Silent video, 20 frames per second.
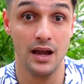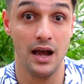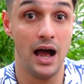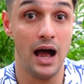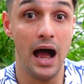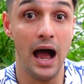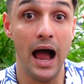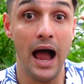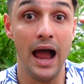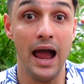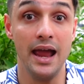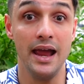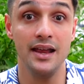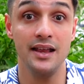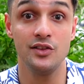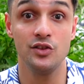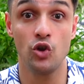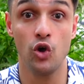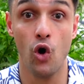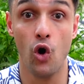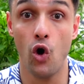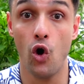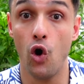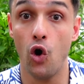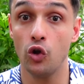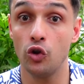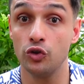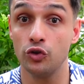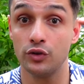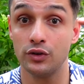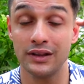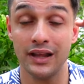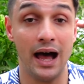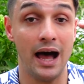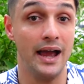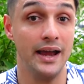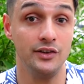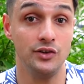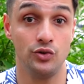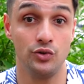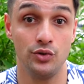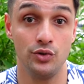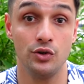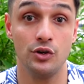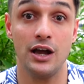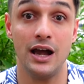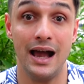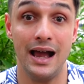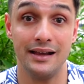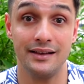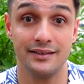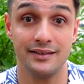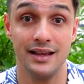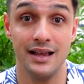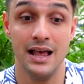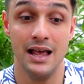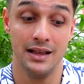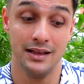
I don't lie to you guys.